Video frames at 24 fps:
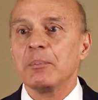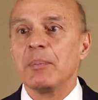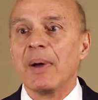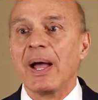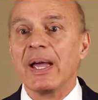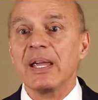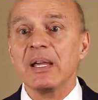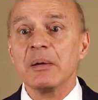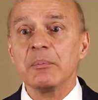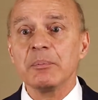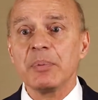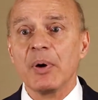
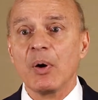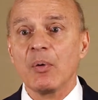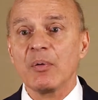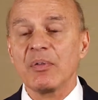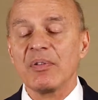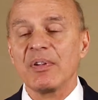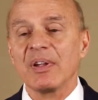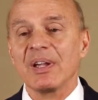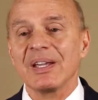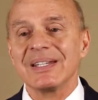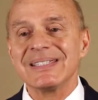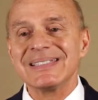By
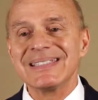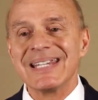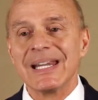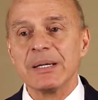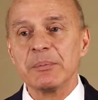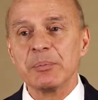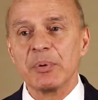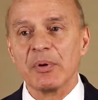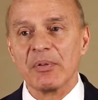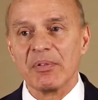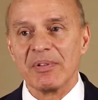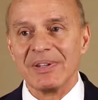imposing a
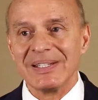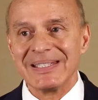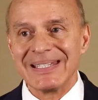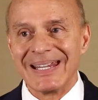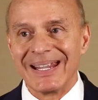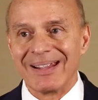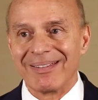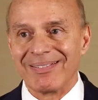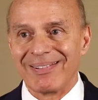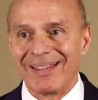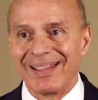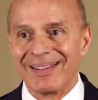10%
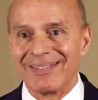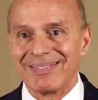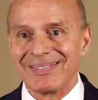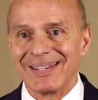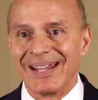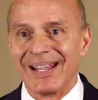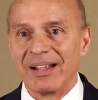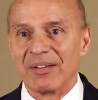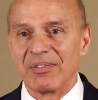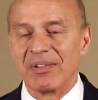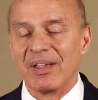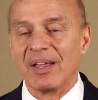excise
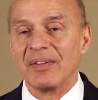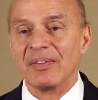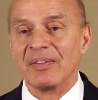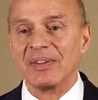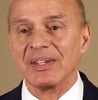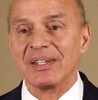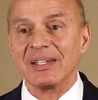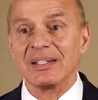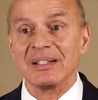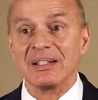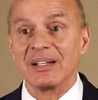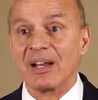tax on
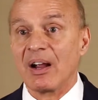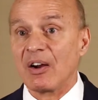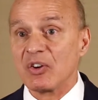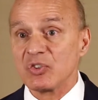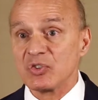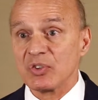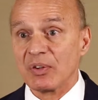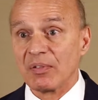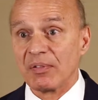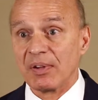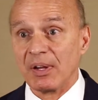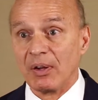the
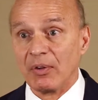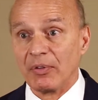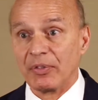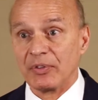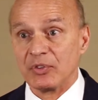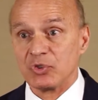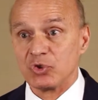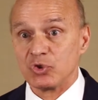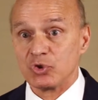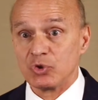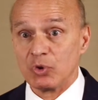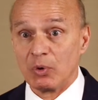largest health
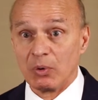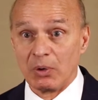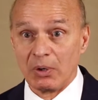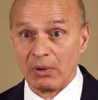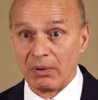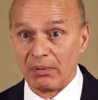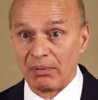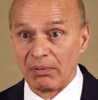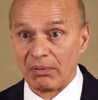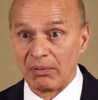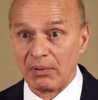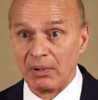
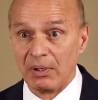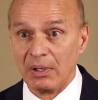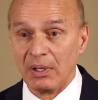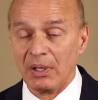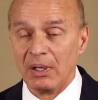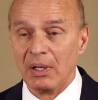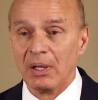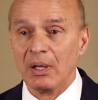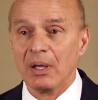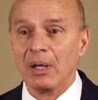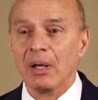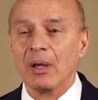insurers,
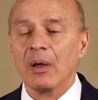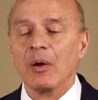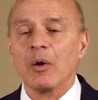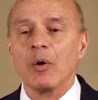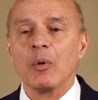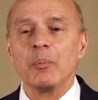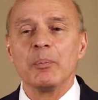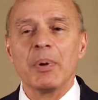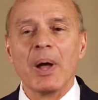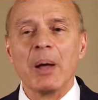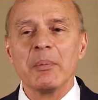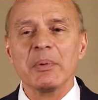
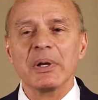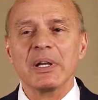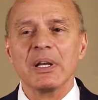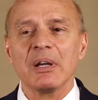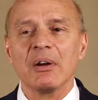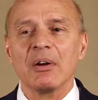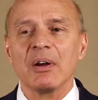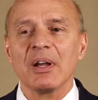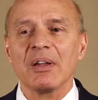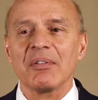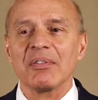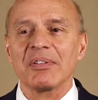
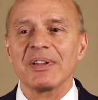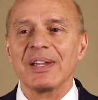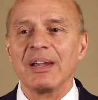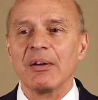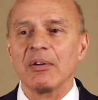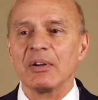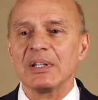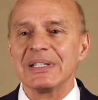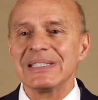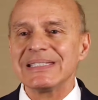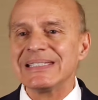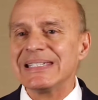Obamacare has
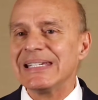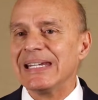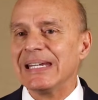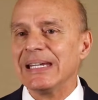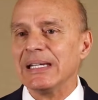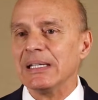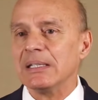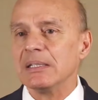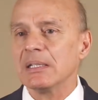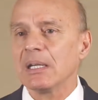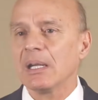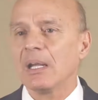
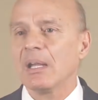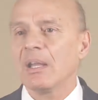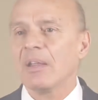guaranteed